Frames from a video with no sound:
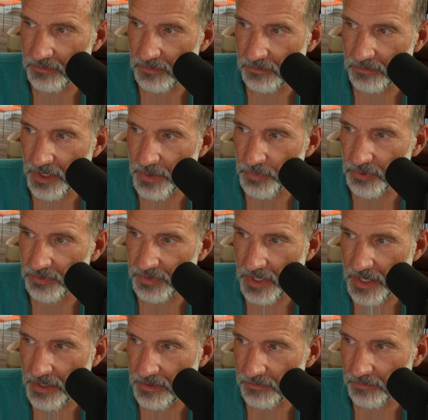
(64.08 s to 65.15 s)
the sample
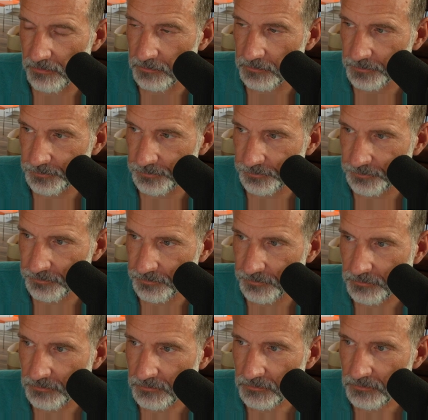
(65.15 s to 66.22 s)
size,
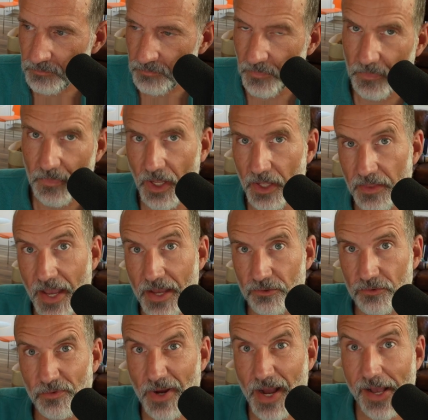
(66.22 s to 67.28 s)
and that
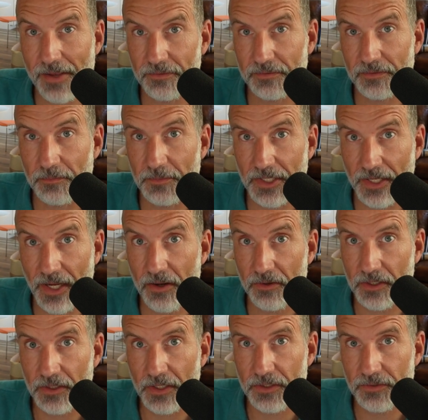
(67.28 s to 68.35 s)
drives some of the
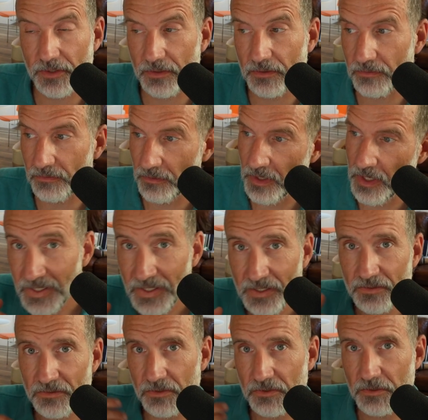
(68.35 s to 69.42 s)
calculations.
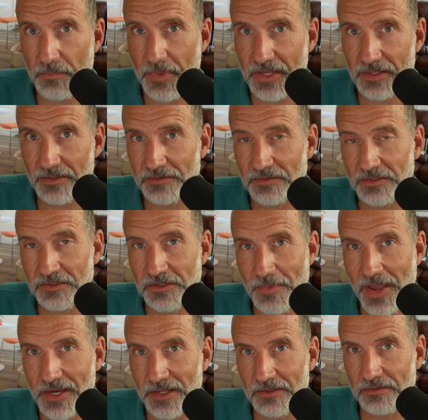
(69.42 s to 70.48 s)
So to make the
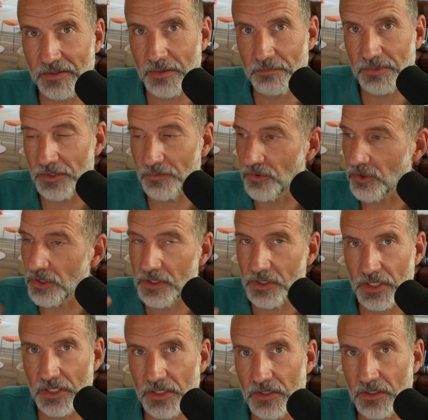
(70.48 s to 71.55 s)
systematic sampling work, you
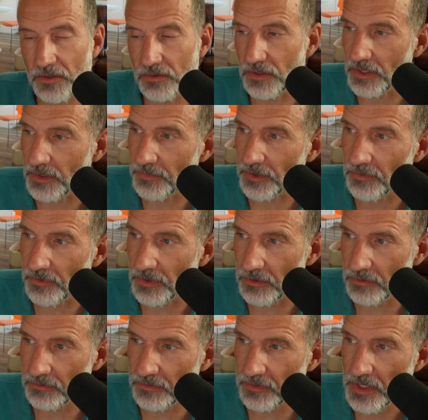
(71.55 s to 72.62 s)
need to know the number of
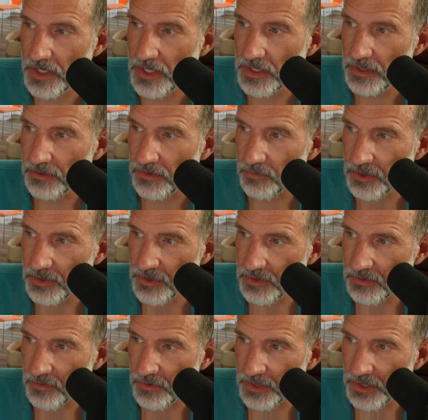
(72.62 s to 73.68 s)
rows. So we're
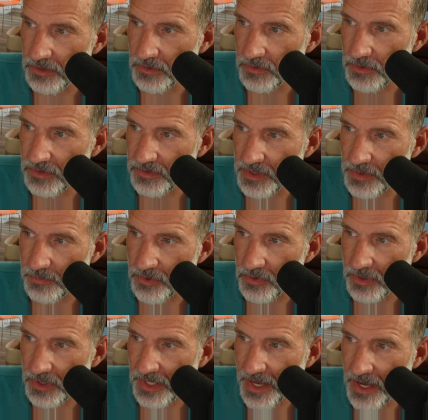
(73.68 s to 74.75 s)
just going to do a
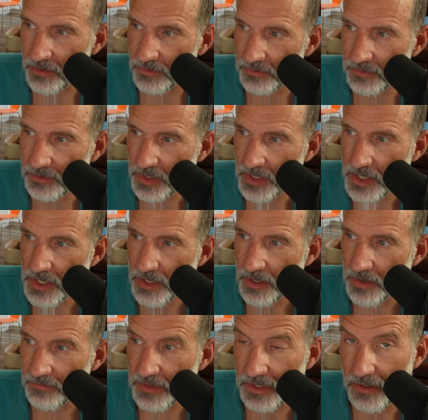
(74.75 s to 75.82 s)
simple count
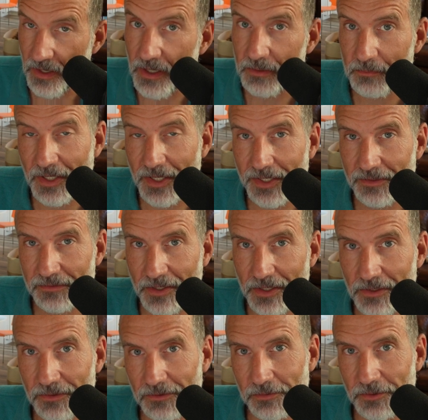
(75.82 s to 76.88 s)
of the non-blank
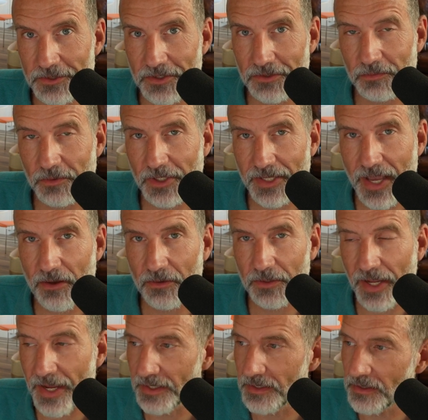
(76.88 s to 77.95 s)
cells, which is what count
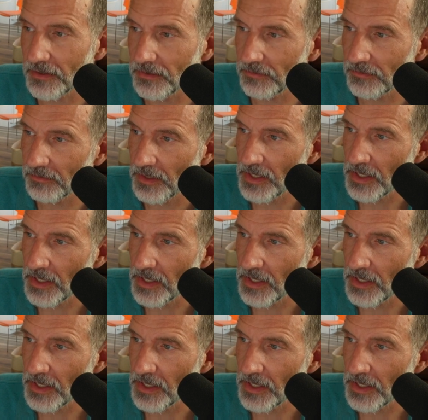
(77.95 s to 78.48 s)
A does